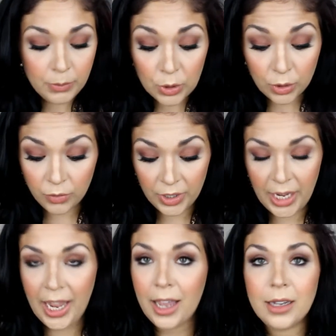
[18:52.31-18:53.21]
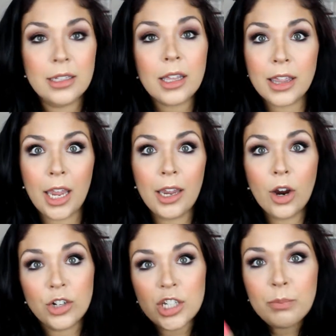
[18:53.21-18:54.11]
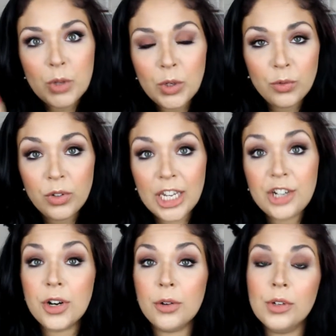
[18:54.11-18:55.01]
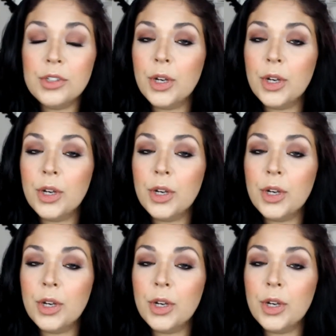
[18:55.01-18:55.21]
beautifully and they are just beautiful in general.